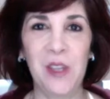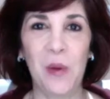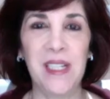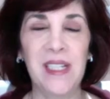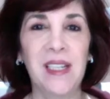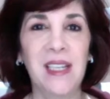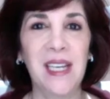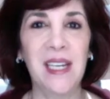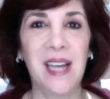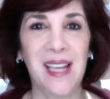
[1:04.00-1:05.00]
going to
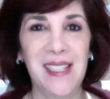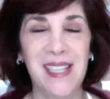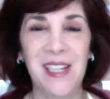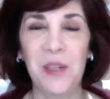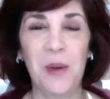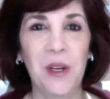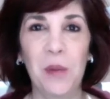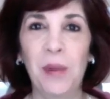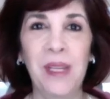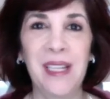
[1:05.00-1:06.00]
lead us into a
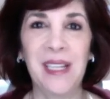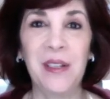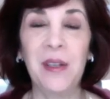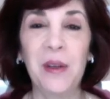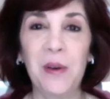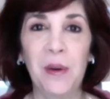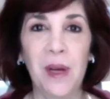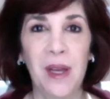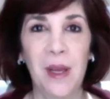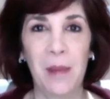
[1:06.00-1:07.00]
completely new
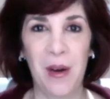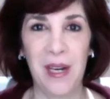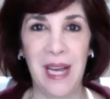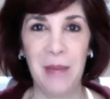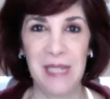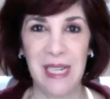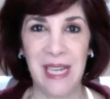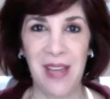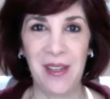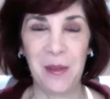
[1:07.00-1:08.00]
paradigm
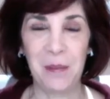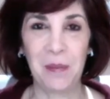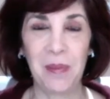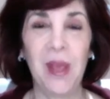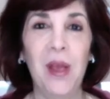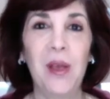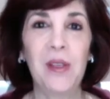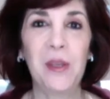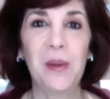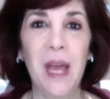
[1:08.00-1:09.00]
together.
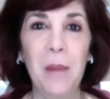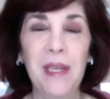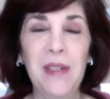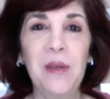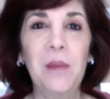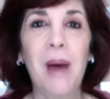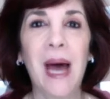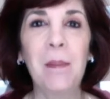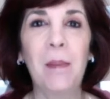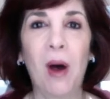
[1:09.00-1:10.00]
So let me do
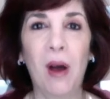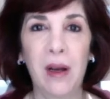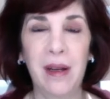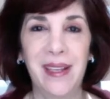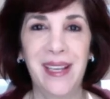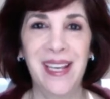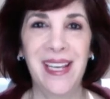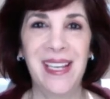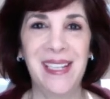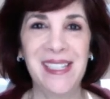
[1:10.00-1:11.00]
my part
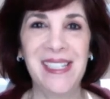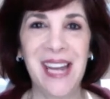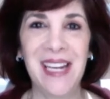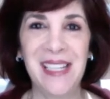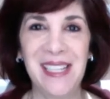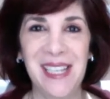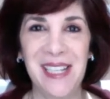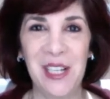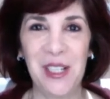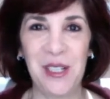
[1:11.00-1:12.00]
in setting this
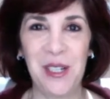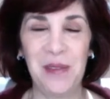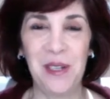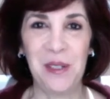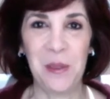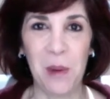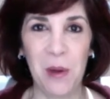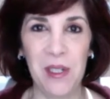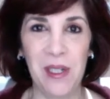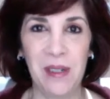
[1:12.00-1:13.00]
initiative into
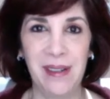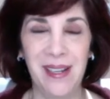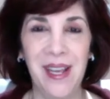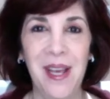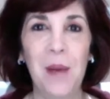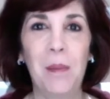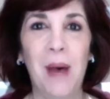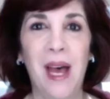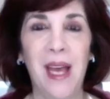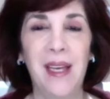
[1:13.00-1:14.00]
motion
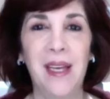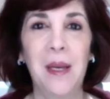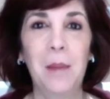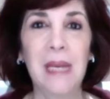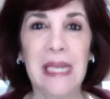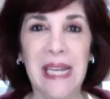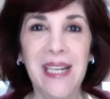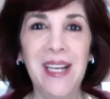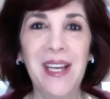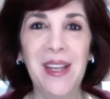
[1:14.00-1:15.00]
by
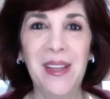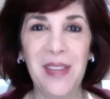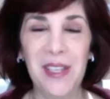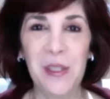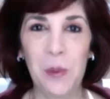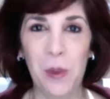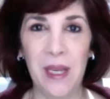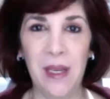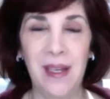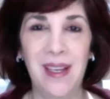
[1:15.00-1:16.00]
beginning this week